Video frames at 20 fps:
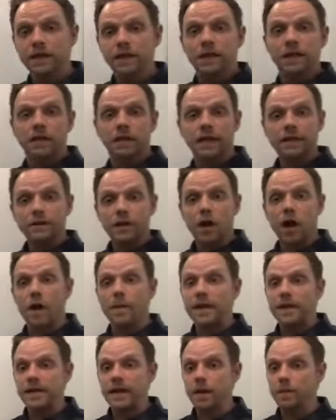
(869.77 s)
Leave a
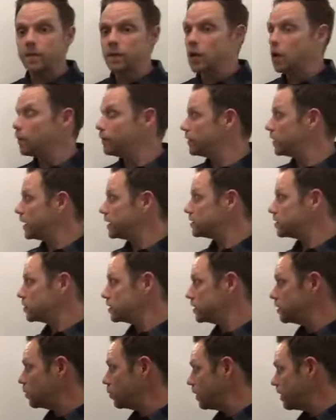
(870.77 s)
comment down below if you guys are
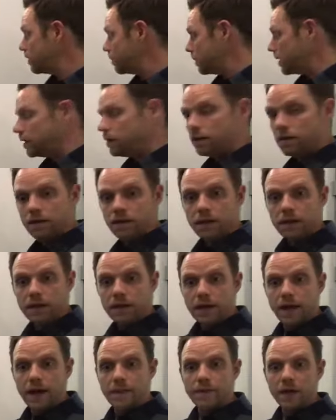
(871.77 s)
still with me.
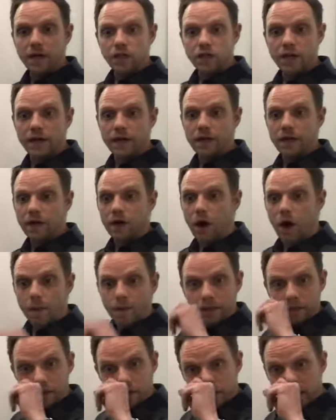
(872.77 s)
I'm not checking the
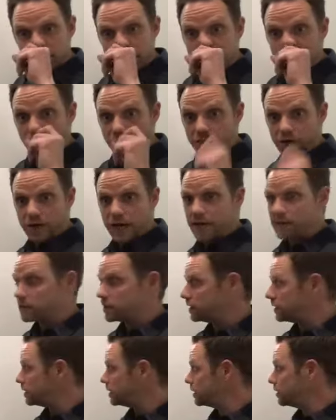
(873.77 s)
comments. So let me know if you guys
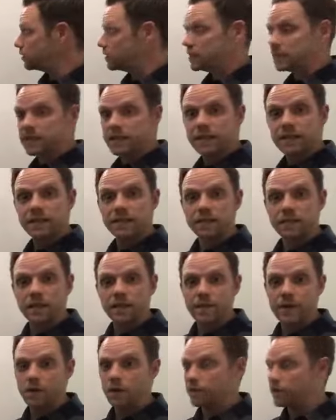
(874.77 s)
can still see this, and let
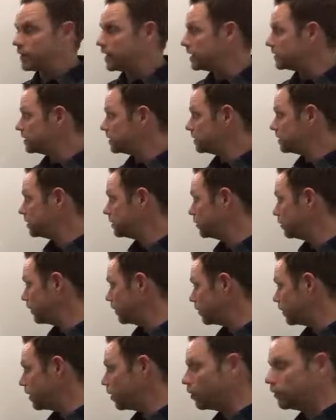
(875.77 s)
me know if you guys can still
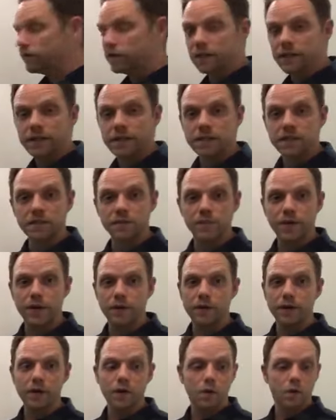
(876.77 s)
hear me. Hopefully this is being
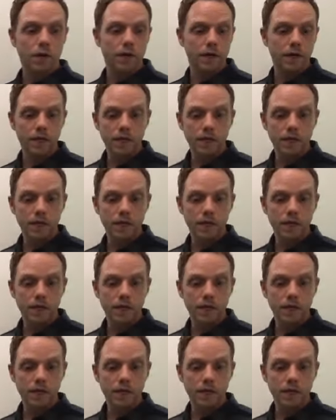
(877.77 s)
recorded.